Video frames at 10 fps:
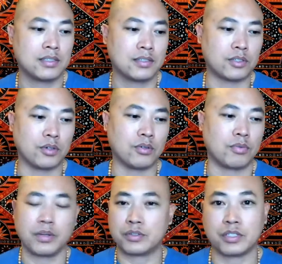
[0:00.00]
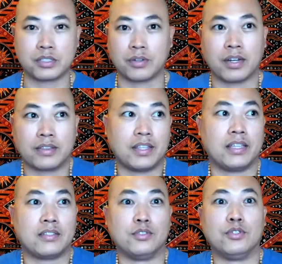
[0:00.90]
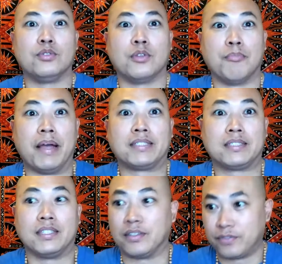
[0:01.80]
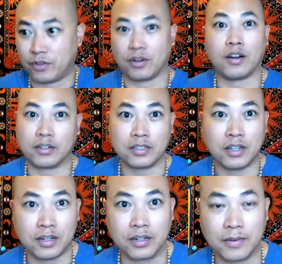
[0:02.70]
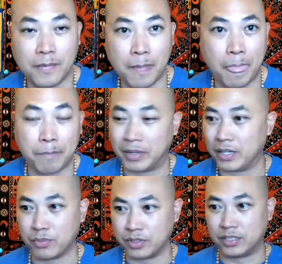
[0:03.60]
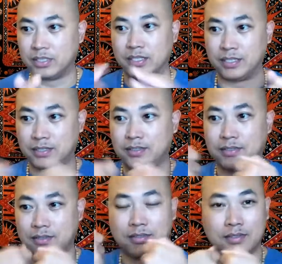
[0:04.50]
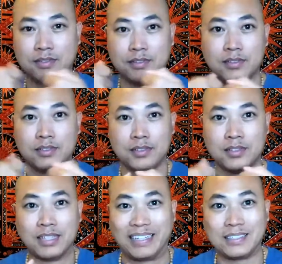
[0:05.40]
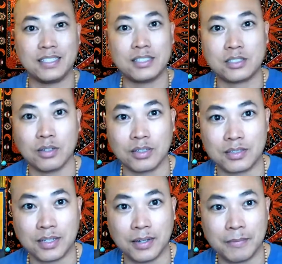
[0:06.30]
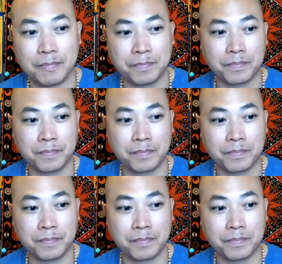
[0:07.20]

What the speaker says: So we were just trying to think to do the best thing for our daughter, but it was just like this all the time.